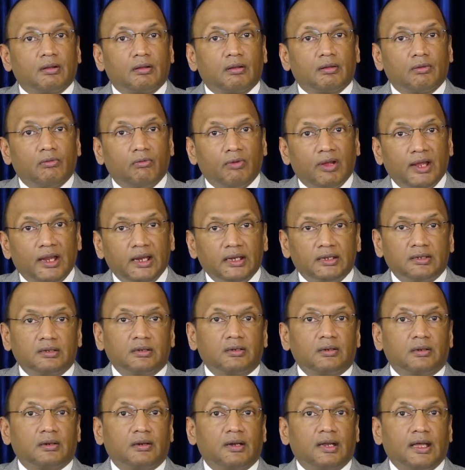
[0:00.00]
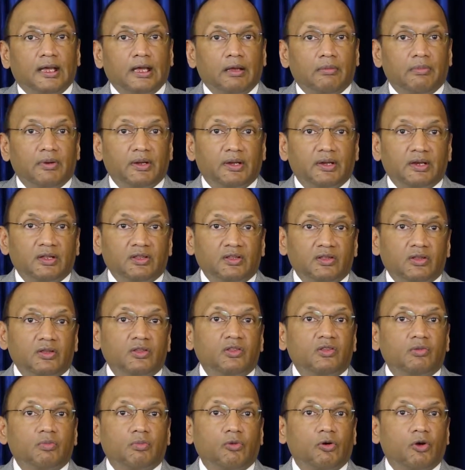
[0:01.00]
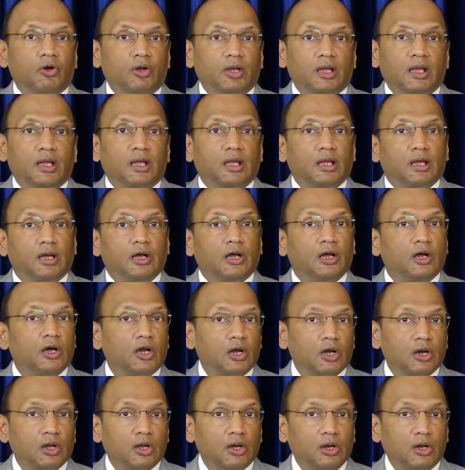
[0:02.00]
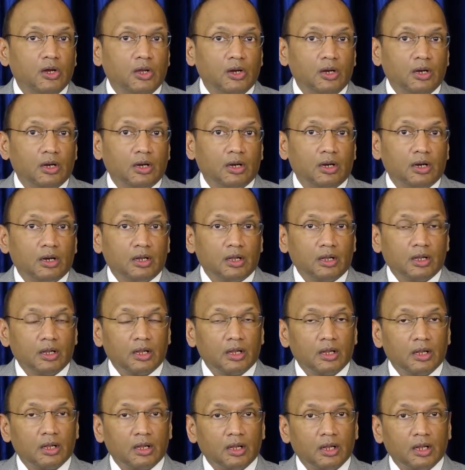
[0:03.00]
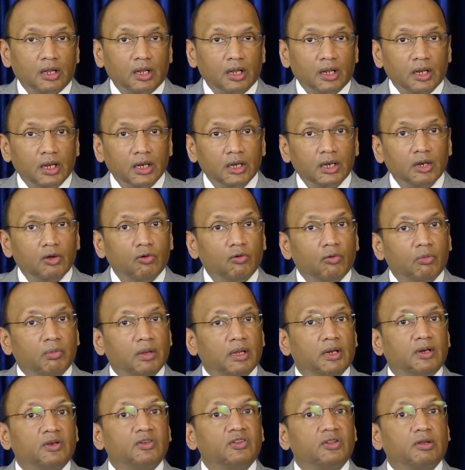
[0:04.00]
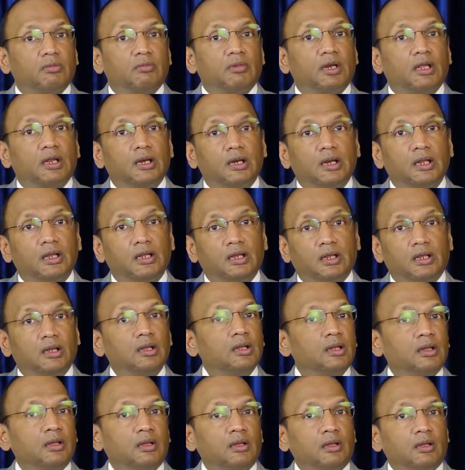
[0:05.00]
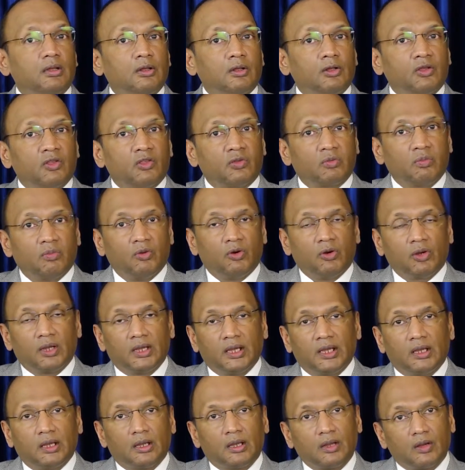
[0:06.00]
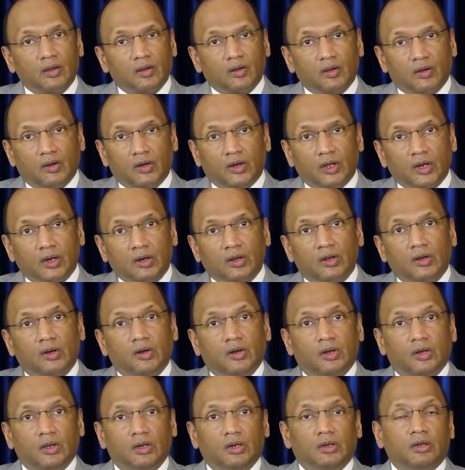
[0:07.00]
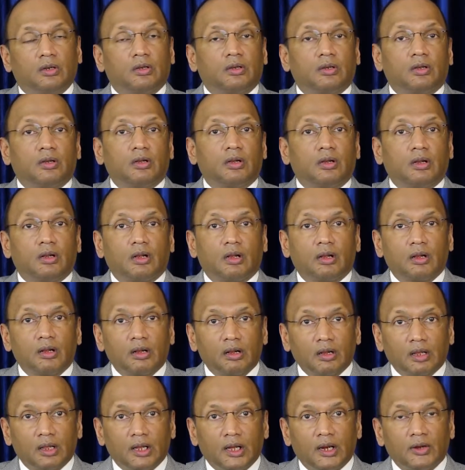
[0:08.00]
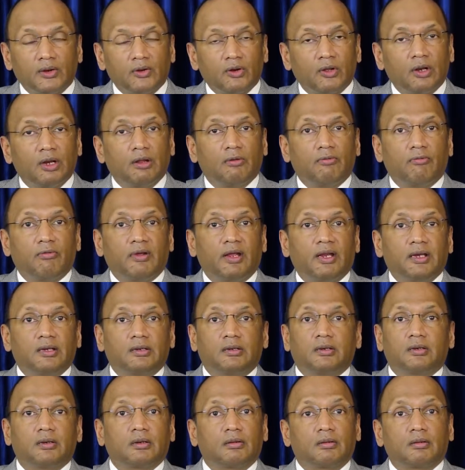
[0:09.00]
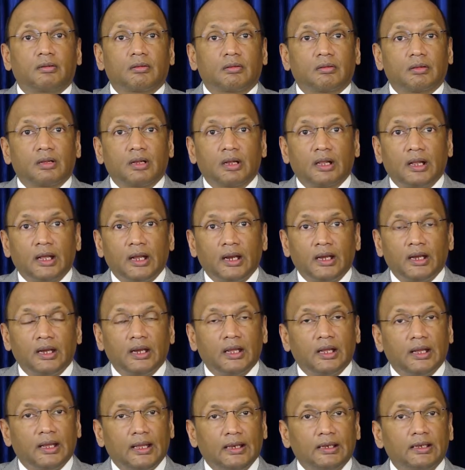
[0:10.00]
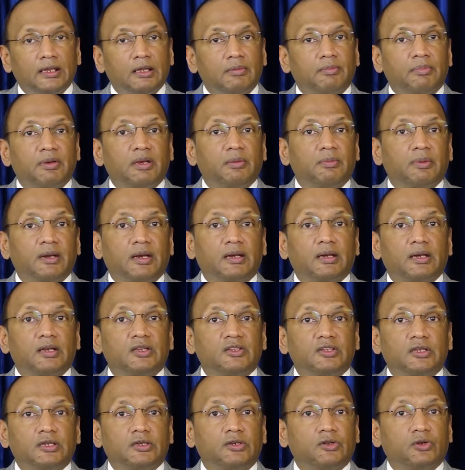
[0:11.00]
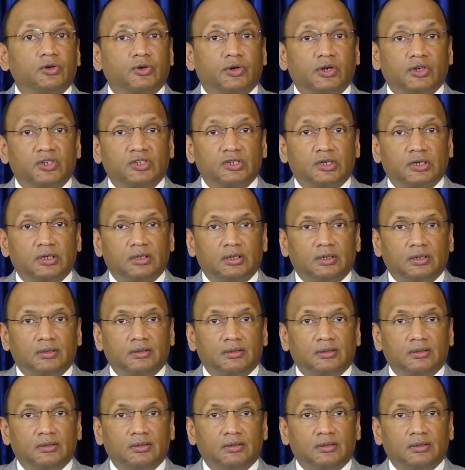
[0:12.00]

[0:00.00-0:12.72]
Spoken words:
weight, diabetes, smoking, alcohol. In the woman, similarly, smoking, alcohol, control of weight, and a healthy pre-pregnancy nutrition